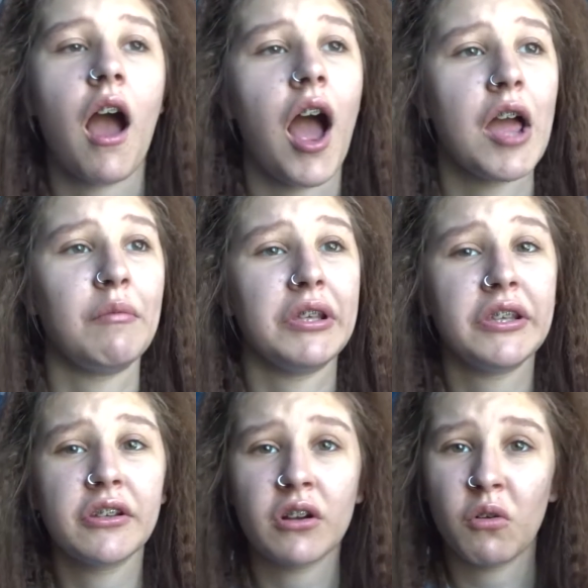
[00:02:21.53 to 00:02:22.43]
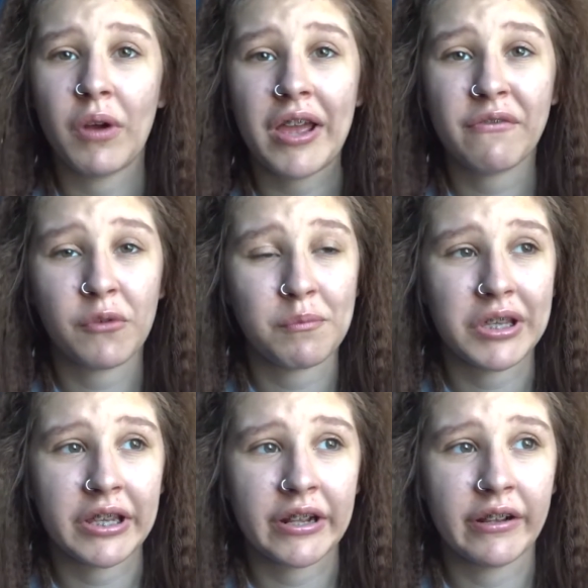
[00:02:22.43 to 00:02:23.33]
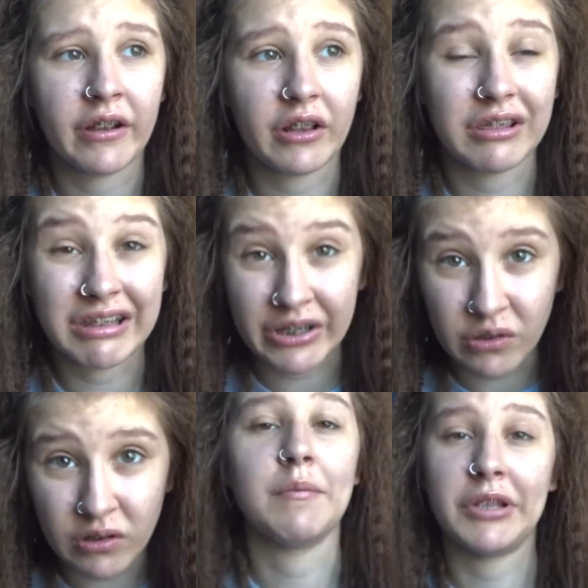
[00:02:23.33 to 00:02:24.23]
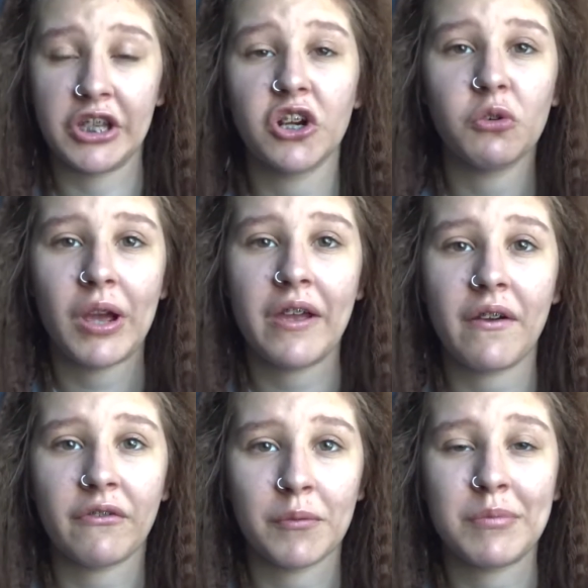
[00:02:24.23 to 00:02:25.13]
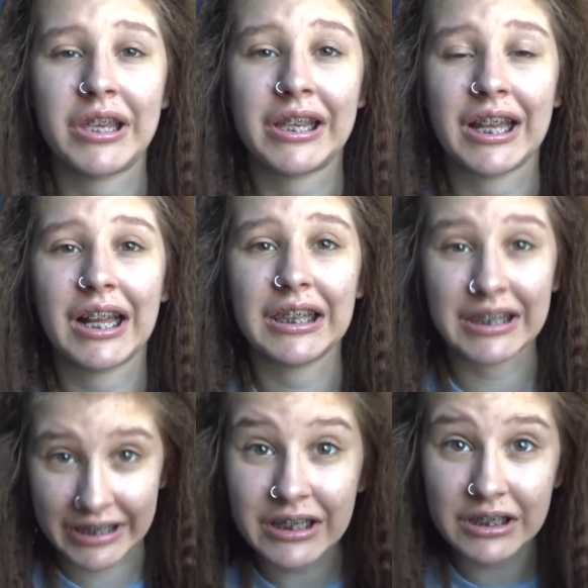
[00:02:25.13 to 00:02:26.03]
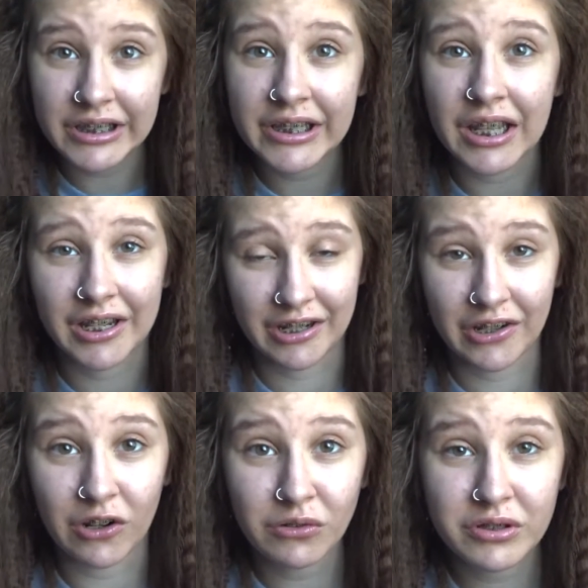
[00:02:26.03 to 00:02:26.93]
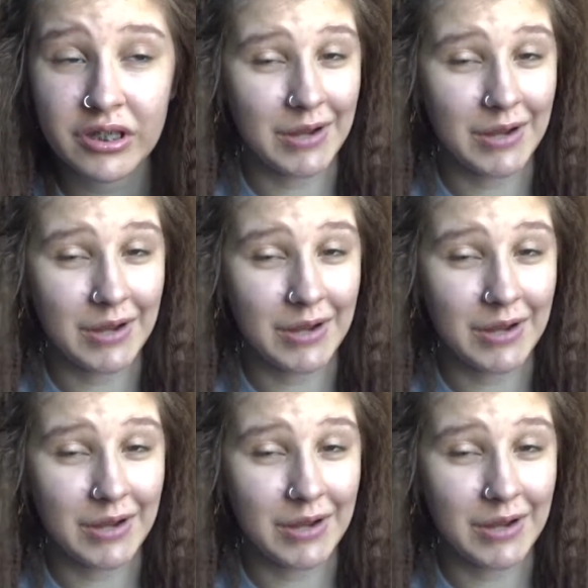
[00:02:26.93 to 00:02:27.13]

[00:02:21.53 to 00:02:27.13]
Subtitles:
I'm a year away from being legal. I'm a year away from being legally an adult.